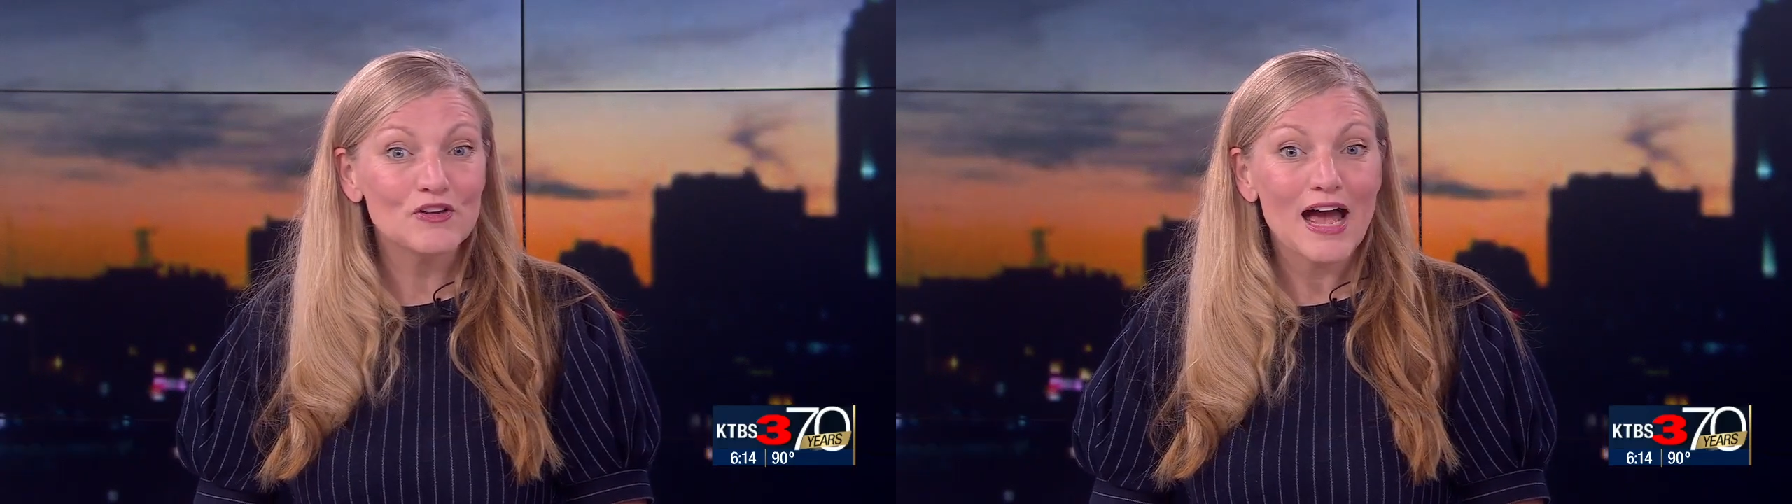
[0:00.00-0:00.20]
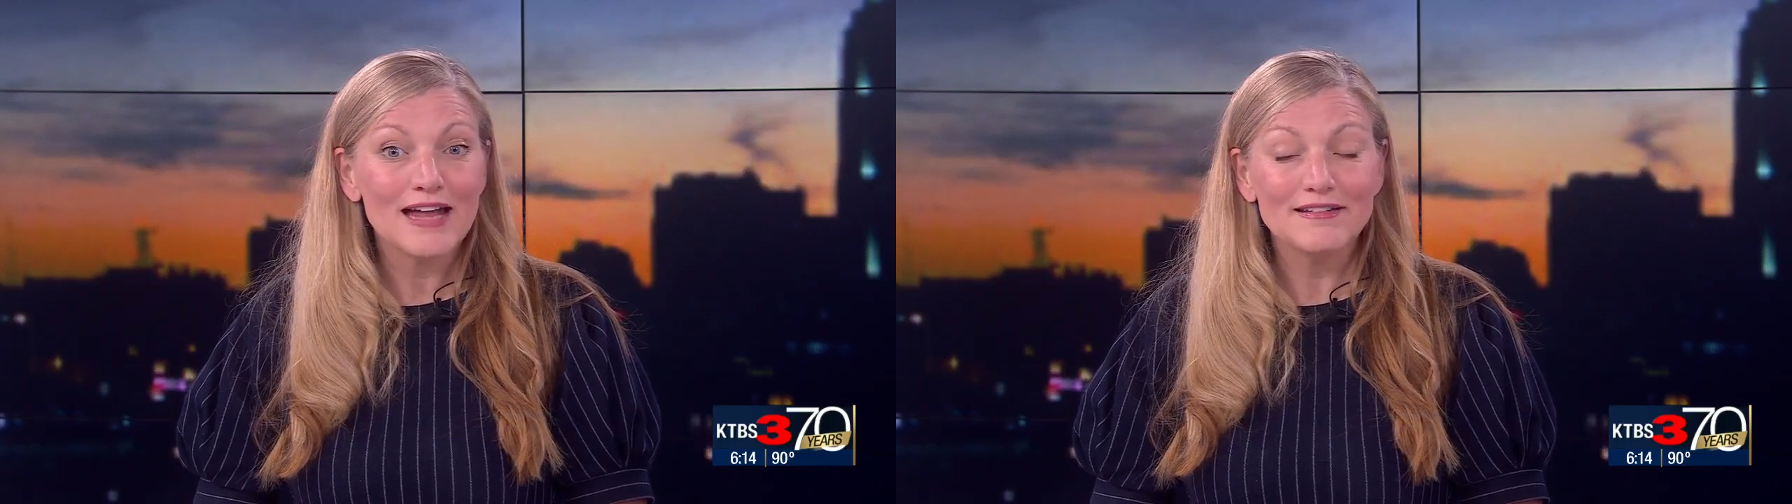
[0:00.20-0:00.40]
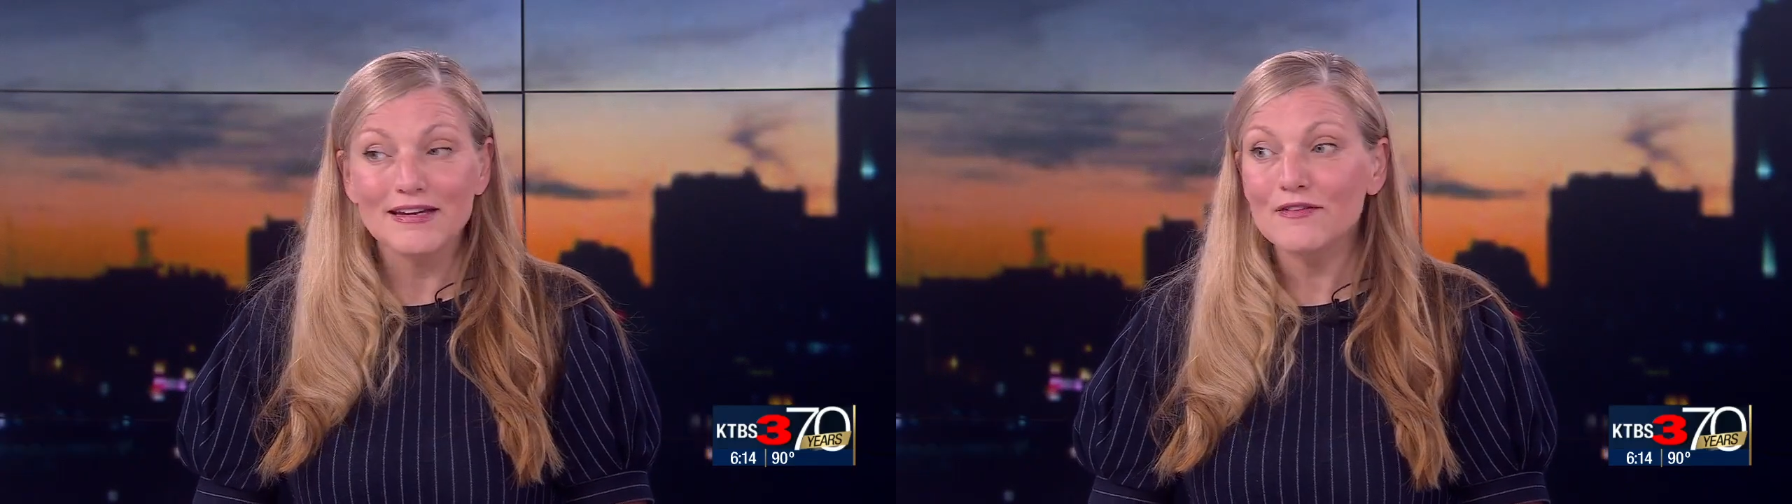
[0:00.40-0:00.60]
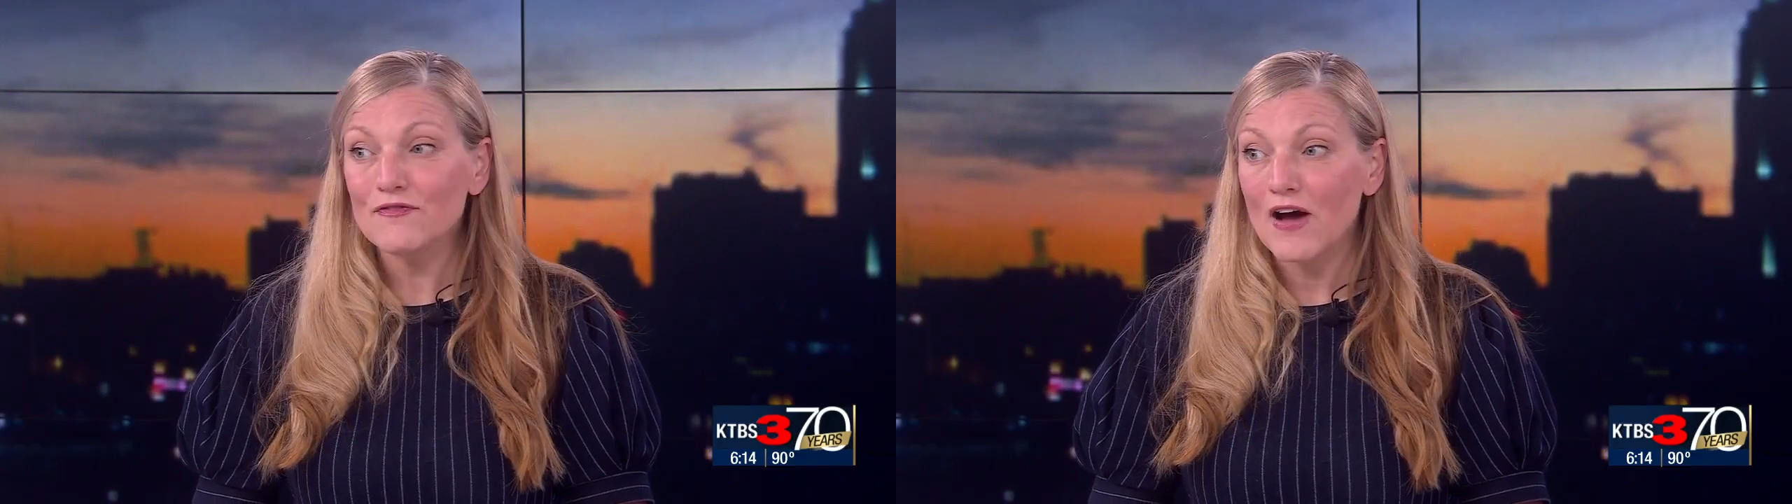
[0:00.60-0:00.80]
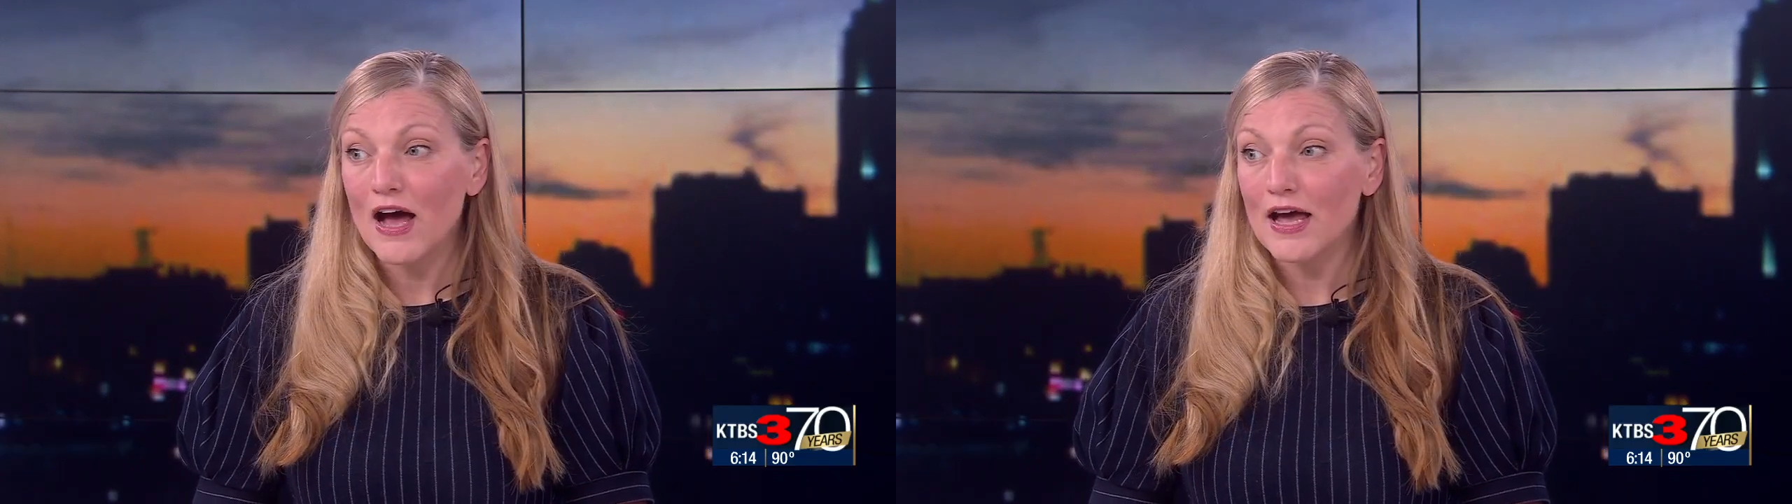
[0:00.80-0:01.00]
to
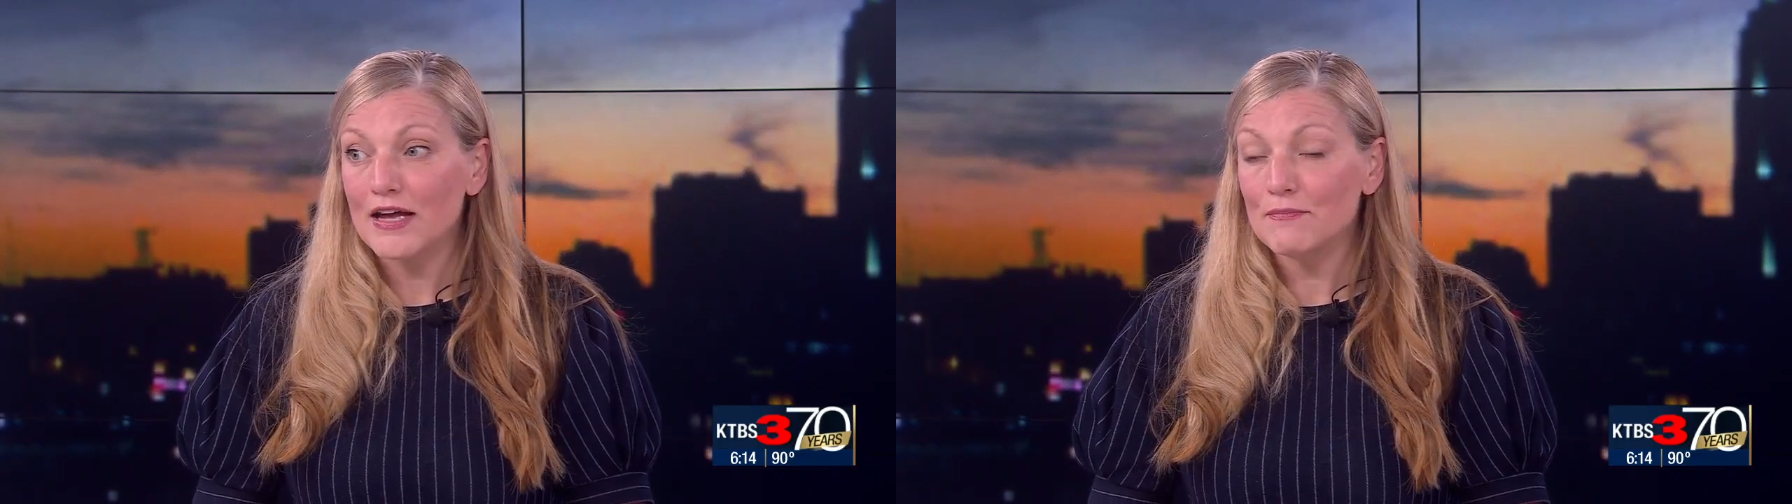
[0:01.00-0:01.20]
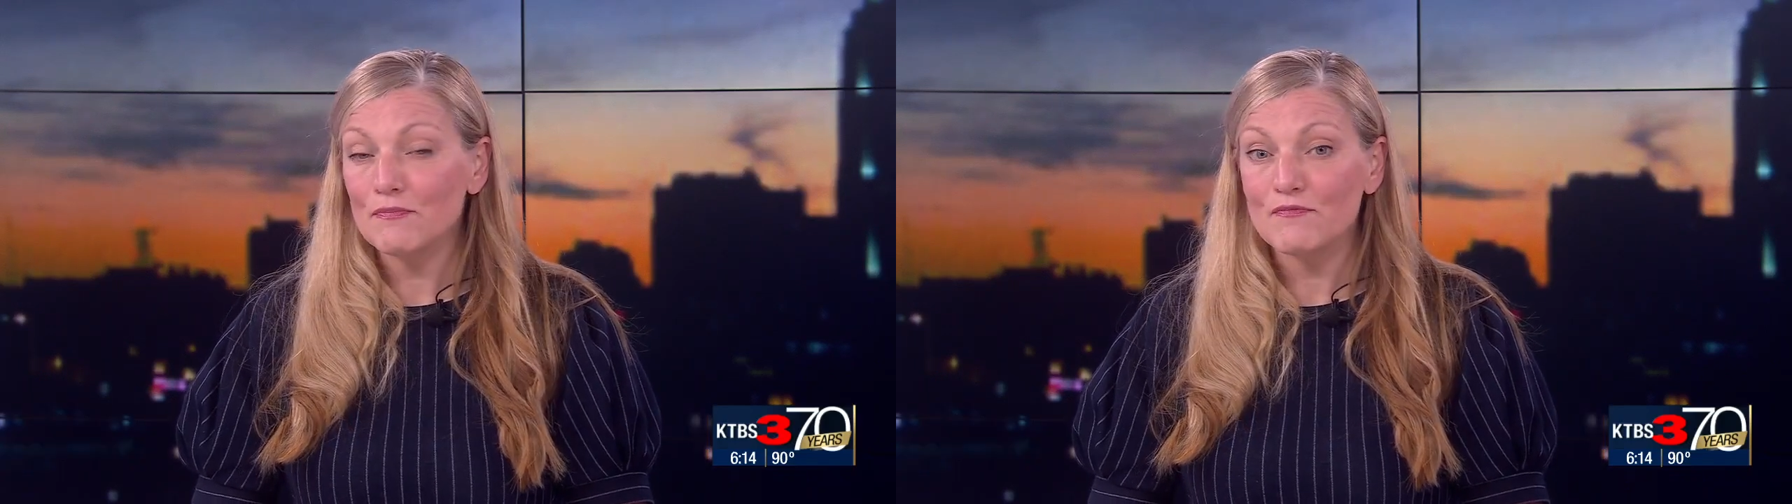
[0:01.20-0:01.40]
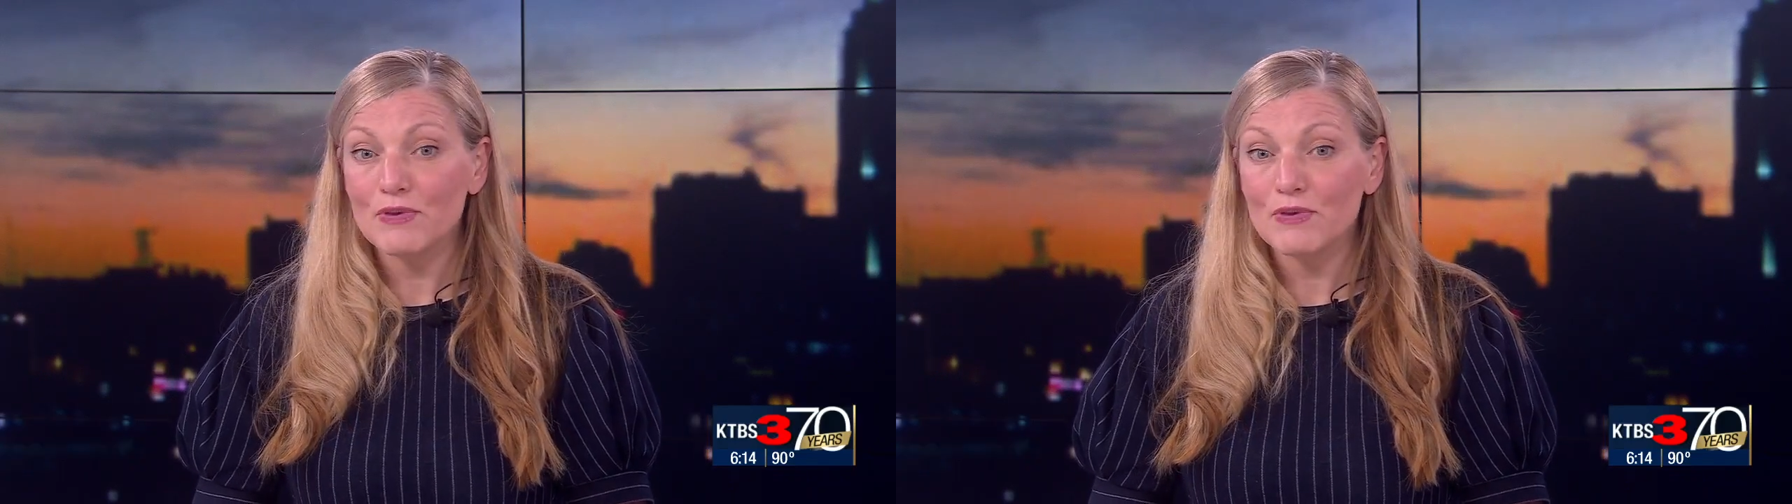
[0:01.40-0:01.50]
identify